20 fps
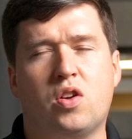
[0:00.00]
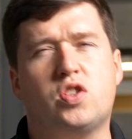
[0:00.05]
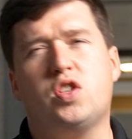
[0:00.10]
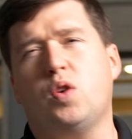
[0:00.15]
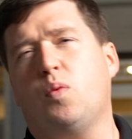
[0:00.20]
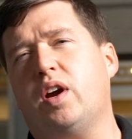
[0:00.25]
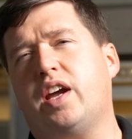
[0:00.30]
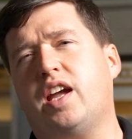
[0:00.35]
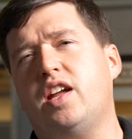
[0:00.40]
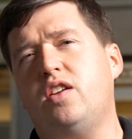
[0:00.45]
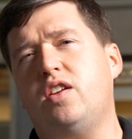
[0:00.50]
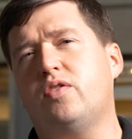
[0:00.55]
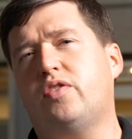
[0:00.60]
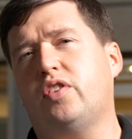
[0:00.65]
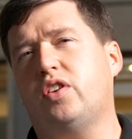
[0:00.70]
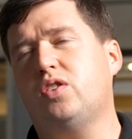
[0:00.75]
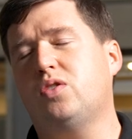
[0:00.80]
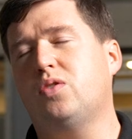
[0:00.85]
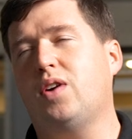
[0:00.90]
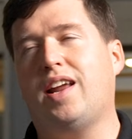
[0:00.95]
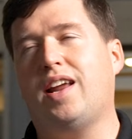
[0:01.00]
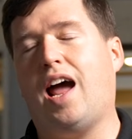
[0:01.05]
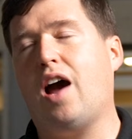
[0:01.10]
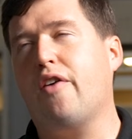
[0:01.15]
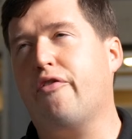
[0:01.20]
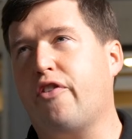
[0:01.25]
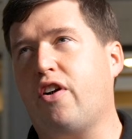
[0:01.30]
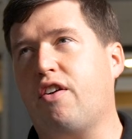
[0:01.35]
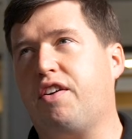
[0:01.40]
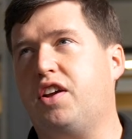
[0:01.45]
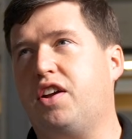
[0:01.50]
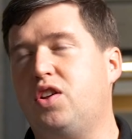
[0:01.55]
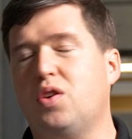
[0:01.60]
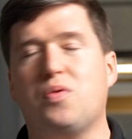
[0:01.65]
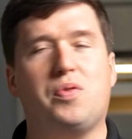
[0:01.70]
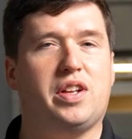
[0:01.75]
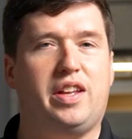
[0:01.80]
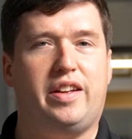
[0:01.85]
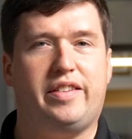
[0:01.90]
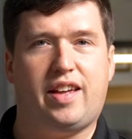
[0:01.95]
So what can you do and how far can
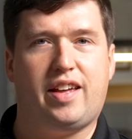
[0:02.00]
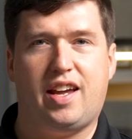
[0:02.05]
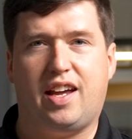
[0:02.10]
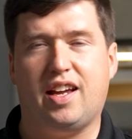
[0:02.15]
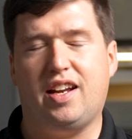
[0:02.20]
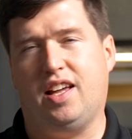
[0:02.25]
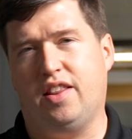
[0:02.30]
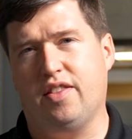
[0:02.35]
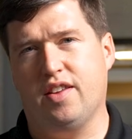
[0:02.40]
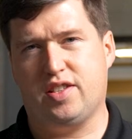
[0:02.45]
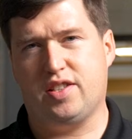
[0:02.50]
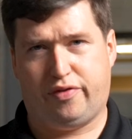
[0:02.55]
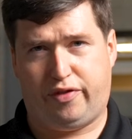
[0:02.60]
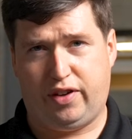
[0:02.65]
you really take it in this